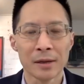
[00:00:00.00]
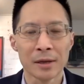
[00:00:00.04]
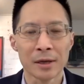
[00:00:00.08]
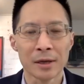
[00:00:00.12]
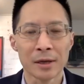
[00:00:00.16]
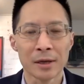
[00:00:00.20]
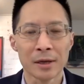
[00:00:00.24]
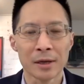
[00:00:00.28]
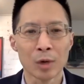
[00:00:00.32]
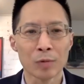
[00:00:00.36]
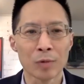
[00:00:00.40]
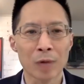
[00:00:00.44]

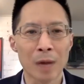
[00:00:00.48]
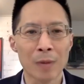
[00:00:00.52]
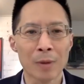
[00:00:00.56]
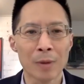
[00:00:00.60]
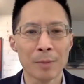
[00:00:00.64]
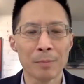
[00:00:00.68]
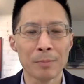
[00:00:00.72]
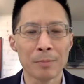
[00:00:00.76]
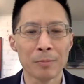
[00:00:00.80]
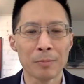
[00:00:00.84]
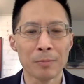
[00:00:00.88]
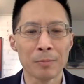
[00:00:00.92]
They are what
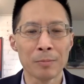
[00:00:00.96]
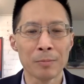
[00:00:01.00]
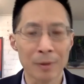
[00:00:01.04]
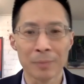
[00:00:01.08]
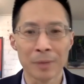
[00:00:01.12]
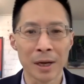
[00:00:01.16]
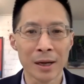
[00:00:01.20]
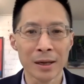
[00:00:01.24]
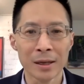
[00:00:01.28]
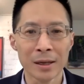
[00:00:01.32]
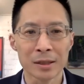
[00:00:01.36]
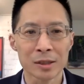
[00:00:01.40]
Robert,
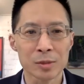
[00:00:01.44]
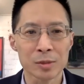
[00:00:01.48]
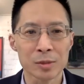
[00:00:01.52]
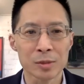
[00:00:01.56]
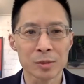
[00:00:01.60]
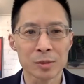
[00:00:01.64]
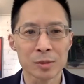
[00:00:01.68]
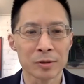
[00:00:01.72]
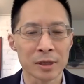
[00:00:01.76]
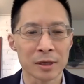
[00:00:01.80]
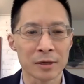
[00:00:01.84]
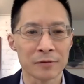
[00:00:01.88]
Robert Bella
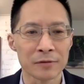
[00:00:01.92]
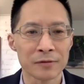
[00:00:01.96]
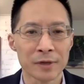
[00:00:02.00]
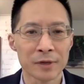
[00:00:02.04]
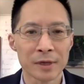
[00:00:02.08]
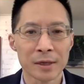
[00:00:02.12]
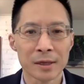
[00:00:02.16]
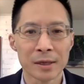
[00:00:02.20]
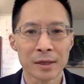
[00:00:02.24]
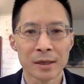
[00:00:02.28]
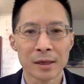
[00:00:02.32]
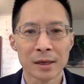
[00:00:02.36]
spoke of
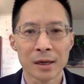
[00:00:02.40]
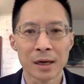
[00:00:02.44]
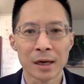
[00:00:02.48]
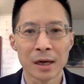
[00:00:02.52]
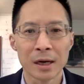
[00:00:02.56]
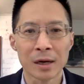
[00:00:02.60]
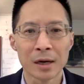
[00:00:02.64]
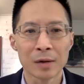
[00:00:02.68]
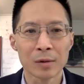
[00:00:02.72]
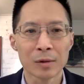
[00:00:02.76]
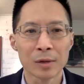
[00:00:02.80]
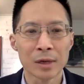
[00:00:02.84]

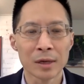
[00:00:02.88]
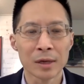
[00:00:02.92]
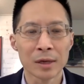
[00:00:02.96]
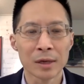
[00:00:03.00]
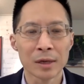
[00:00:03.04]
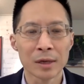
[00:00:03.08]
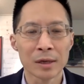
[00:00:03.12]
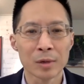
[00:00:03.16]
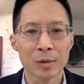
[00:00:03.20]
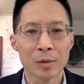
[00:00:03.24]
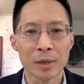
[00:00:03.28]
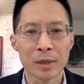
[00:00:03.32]
uh,
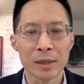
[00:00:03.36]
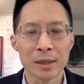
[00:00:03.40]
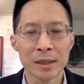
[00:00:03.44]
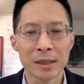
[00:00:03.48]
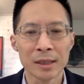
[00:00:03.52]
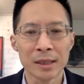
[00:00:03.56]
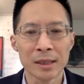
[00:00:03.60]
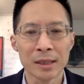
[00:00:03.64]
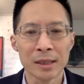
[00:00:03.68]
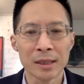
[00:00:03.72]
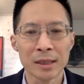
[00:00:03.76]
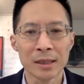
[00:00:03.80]
uh, when
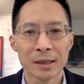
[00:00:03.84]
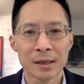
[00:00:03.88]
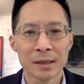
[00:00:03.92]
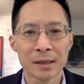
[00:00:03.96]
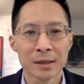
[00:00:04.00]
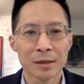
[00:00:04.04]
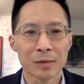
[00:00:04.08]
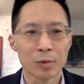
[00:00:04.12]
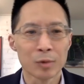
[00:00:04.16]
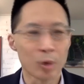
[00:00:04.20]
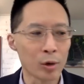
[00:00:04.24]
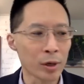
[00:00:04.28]
he,
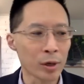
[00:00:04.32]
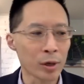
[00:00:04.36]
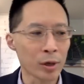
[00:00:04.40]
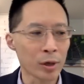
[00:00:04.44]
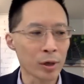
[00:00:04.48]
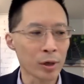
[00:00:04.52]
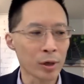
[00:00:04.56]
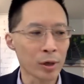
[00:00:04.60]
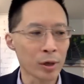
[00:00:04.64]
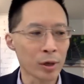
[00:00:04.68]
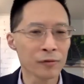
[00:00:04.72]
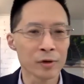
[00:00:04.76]

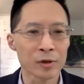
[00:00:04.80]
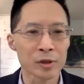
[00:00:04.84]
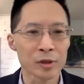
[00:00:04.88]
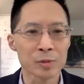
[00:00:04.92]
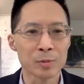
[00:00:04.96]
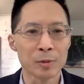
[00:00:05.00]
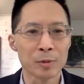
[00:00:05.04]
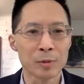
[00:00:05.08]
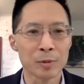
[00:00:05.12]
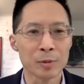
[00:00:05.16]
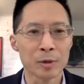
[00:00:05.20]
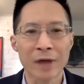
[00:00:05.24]
quoting
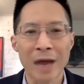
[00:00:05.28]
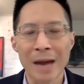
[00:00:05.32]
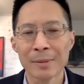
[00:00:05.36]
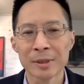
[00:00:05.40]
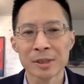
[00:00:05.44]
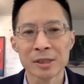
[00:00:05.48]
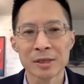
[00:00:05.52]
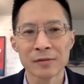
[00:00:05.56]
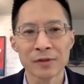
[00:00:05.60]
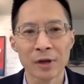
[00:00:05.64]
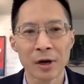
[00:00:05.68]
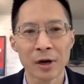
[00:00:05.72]
Tocqueville, spoke of
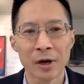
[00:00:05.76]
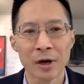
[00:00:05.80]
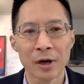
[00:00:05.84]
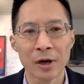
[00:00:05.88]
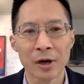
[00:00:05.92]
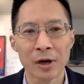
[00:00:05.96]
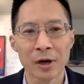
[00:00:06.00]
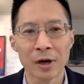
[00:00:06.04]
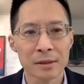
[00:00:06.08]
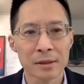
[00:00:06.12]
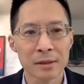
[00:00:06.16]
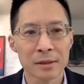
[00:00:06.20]
habits of the
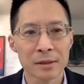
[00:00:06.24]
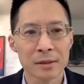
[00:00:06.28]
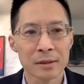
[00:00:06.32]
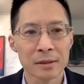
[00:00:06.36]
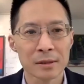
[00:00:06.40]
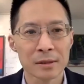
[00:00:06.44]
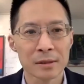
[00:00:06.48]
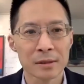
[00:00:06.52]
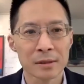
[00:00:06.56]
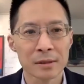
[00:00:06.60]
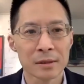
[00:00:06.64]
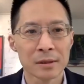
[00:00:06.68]
heart.
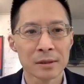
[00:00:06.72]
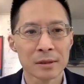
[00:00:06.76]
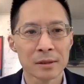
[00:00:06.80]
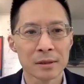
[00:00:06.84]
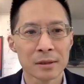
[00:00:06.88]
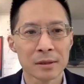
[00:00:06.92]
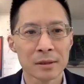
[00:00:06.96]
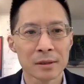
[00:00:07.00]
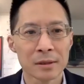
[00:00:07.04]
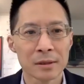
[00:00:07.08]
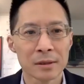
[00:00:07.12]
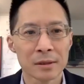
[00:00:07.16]

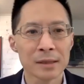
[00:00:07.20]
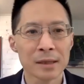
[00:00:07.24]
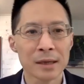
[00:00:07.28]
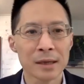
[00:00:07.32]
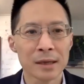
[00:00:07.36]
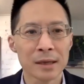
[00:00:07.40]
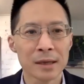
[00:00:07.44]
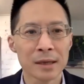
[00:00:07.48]
Right?